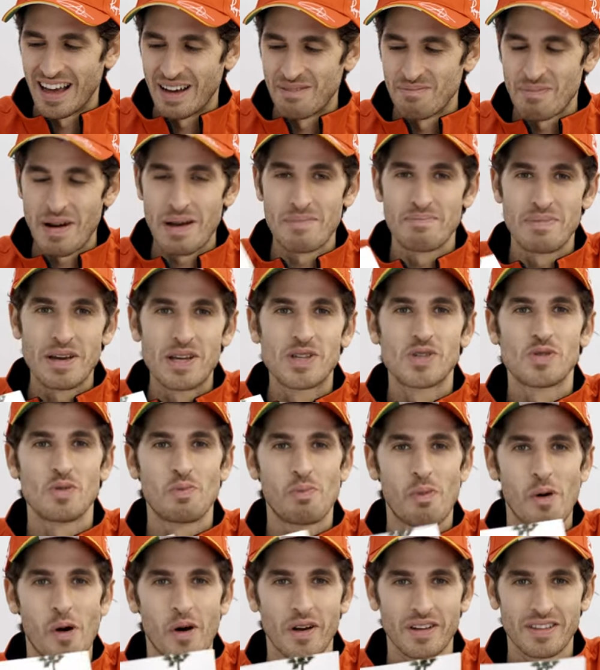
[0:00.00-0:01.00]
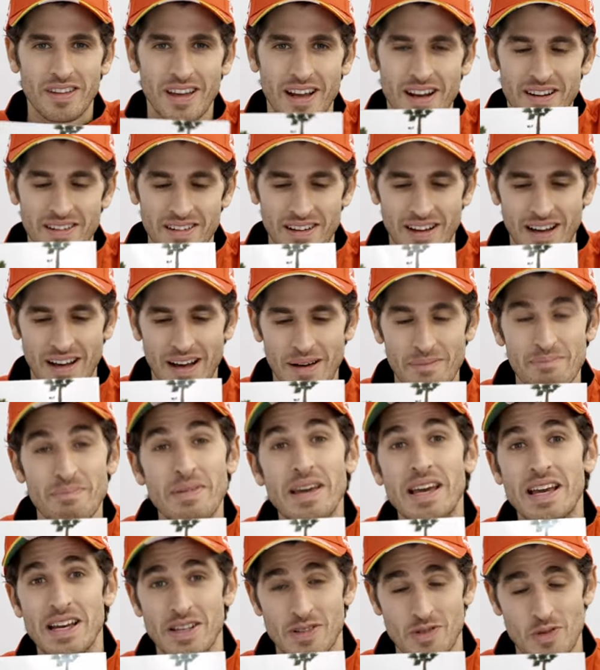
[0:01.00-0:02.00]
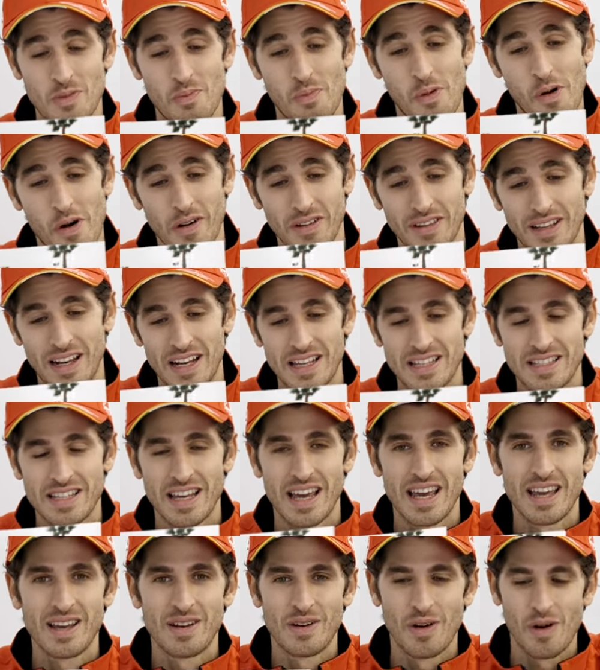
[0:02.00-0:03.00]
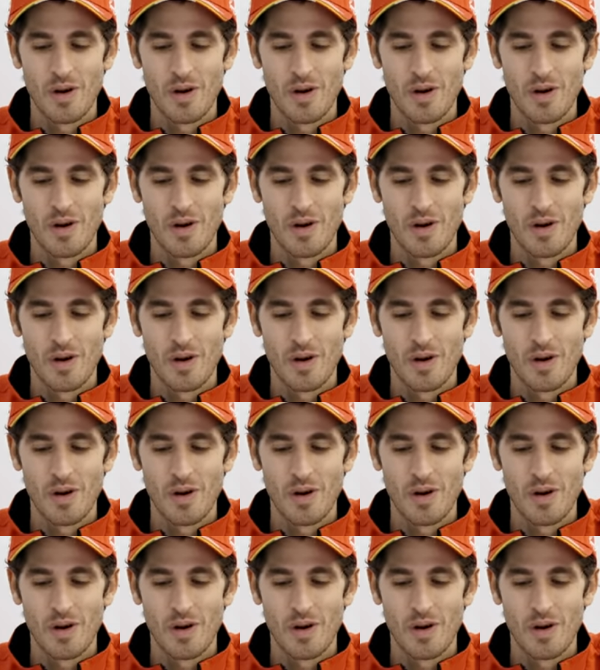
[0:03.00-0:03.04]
my big supporter, biggest supporter, let's say. You